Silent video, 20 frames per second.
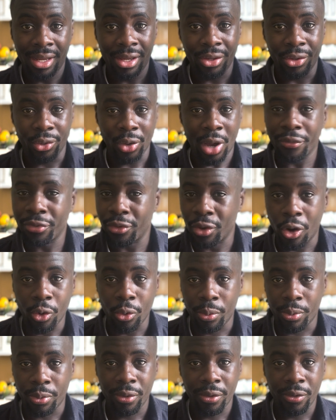You have to
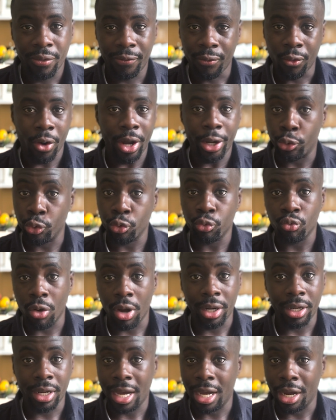hope for a good
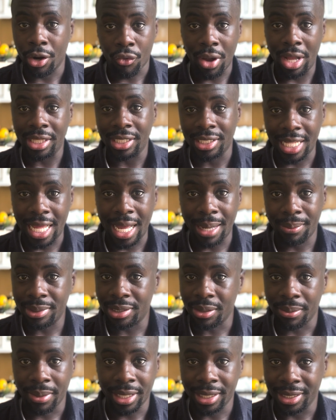run at a Grand Slam to
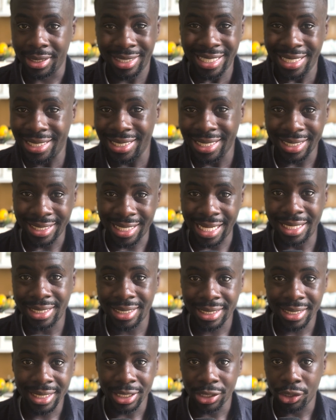make a decent dent
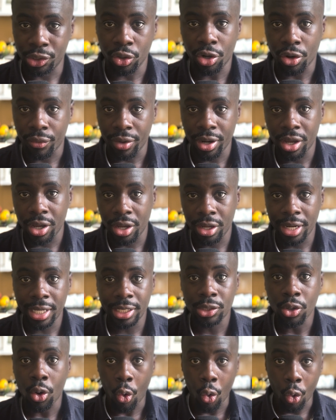into your career earnings
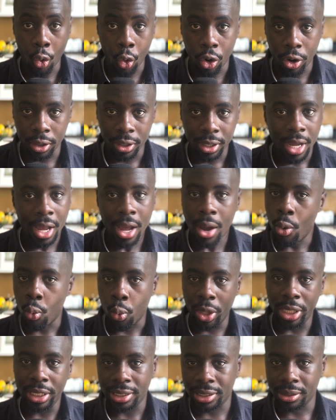or
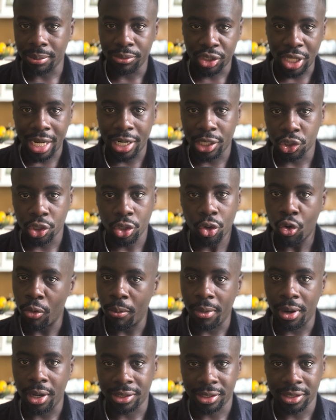win some Challenger or
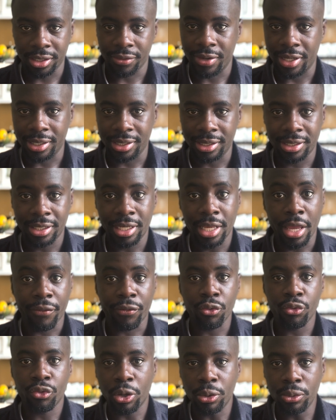Masters events. If
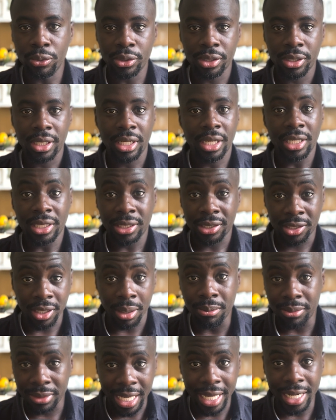you don't,
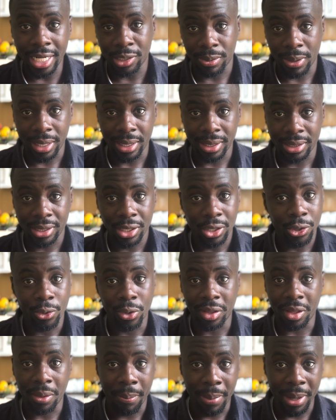some tennis players who are
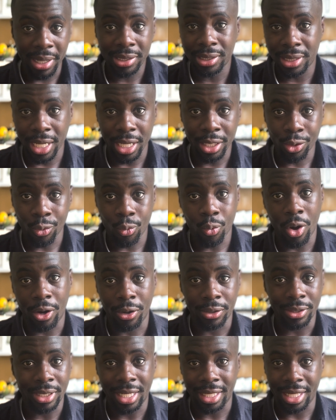the best in the
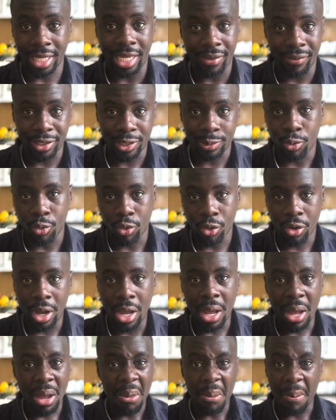world at their given sport
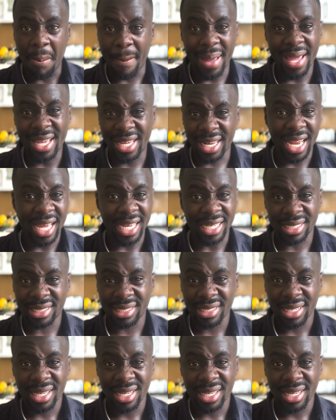make less